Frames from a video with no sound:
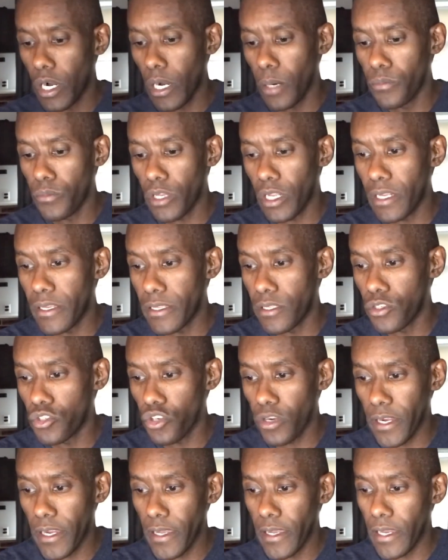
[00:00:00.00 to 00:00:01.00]
clean
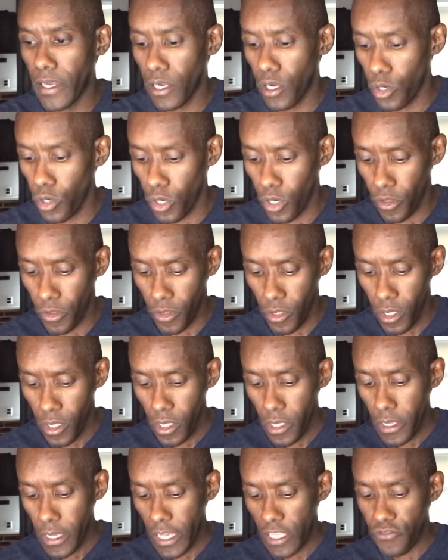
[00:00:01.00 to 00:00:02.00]
dry cloth.
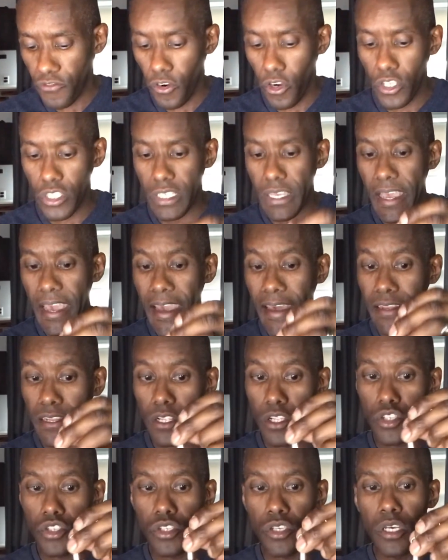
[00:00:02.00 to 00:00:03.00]
As far as the
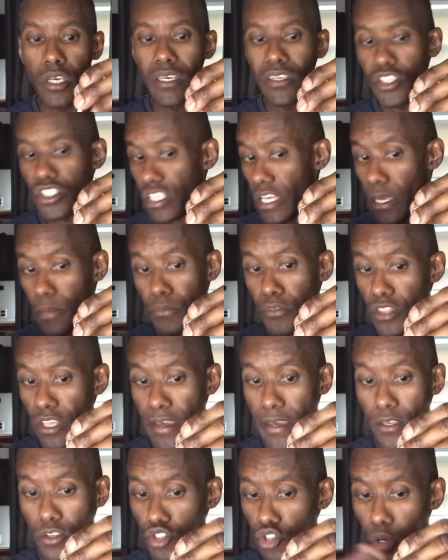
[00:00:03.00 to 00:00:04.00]
handles, same
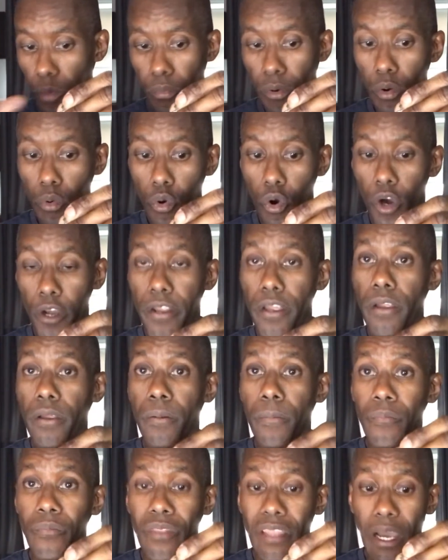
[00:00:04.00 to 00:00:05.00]
thing, soap and water.
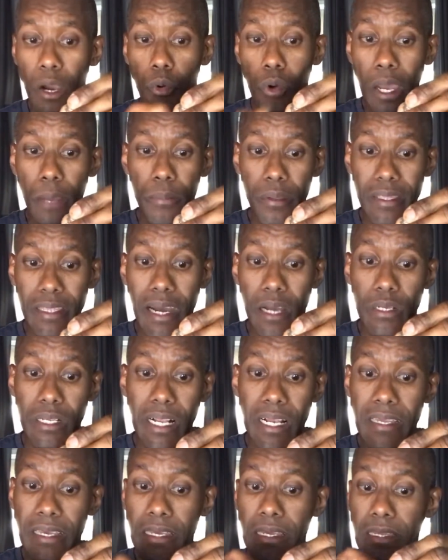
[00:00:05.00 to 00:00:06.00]
I wipe it down
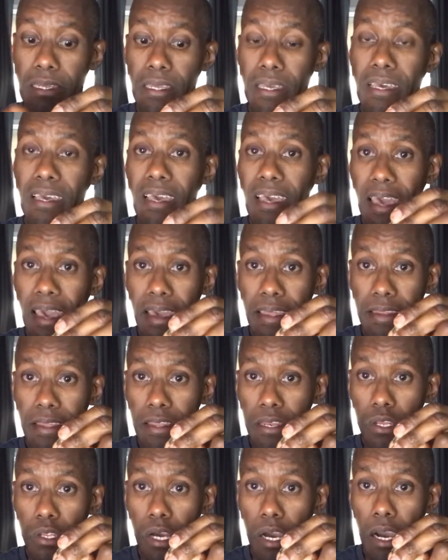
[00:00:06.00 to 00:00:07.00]
clean, and
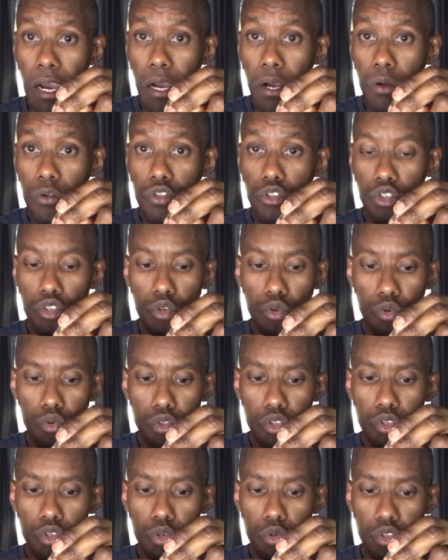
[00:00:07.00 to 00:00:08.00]
then I'll
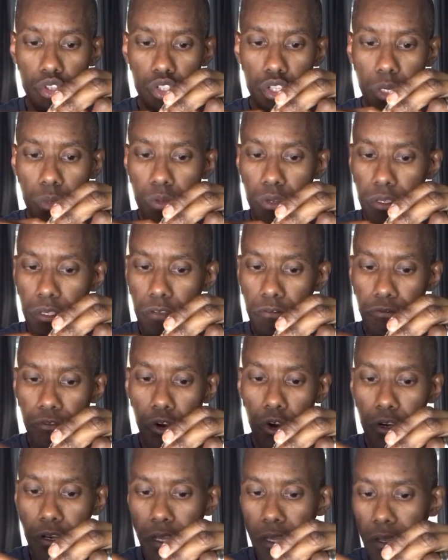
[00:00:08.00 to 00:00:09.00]
use
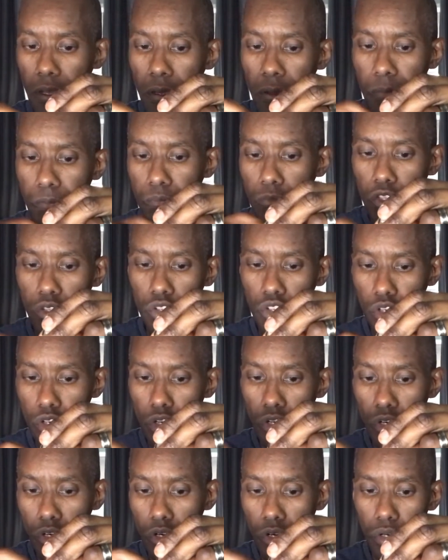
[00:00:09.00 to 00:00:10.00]
WD-40
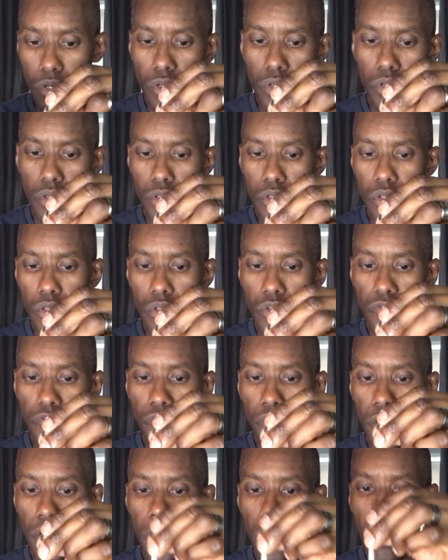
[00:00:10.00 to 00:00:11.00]
to
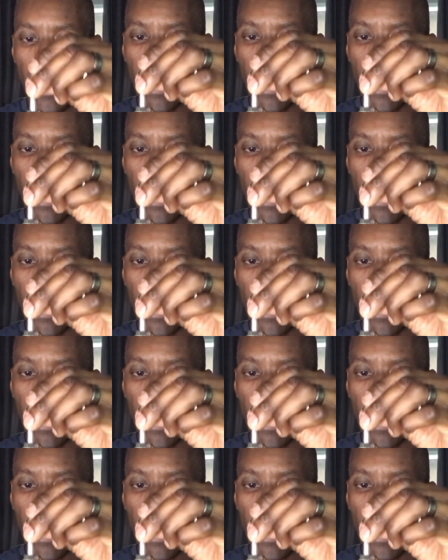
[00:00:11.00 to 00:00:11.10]
for the